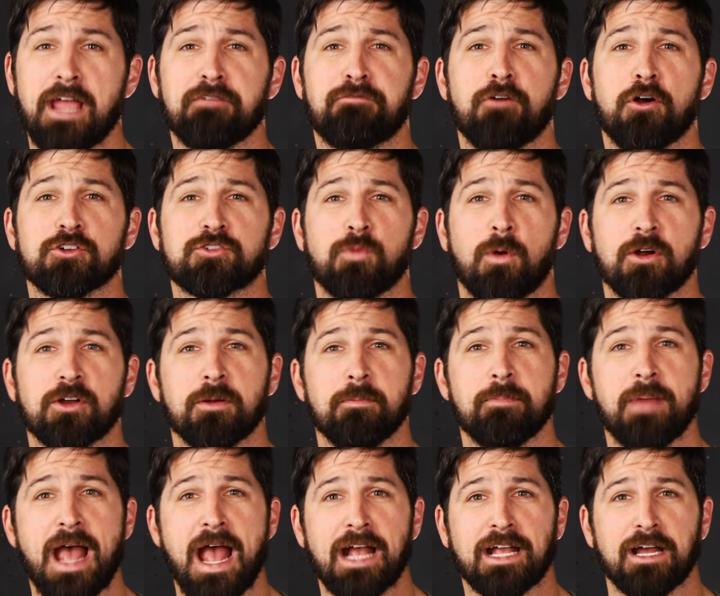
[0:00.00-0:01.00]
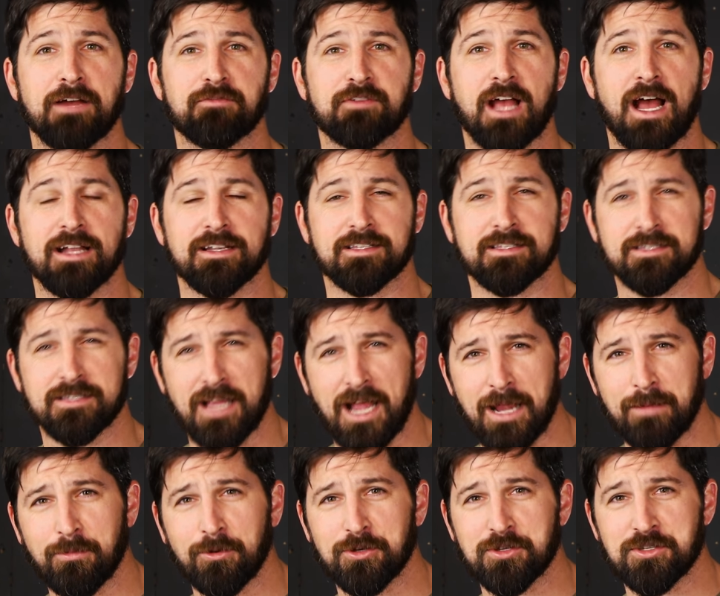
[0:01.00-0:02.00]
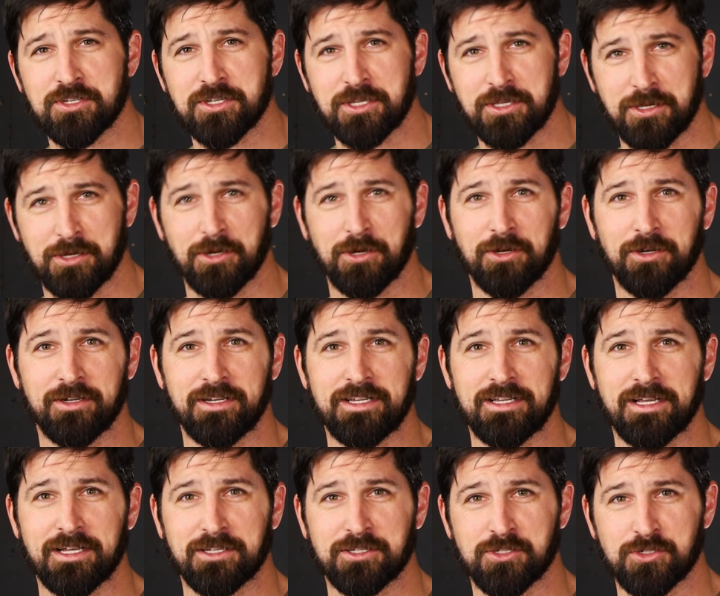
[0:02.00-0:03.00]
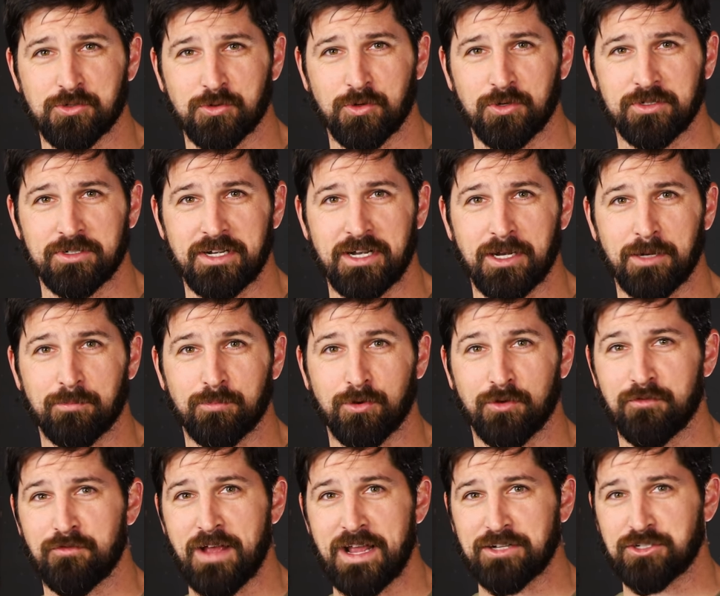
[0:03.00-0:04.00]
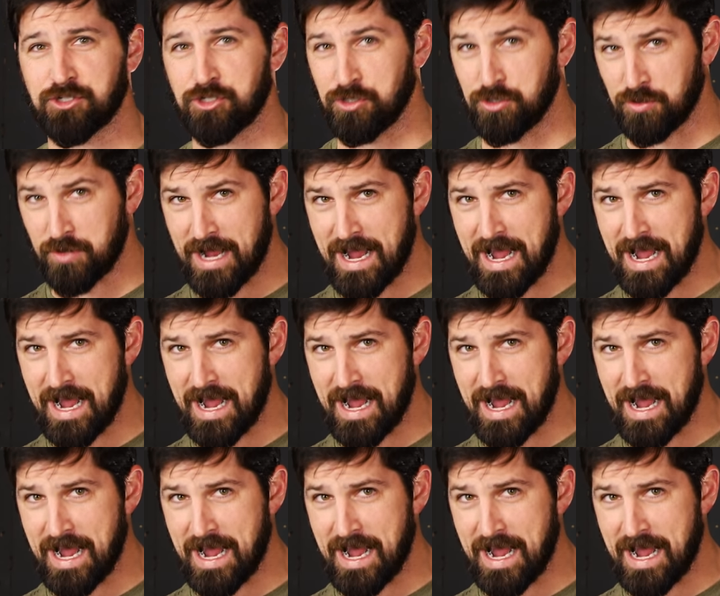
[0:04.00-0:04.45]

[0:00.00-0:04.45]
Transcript: hey folks, welcome back. I've got cybersecurity extraordinaire, professional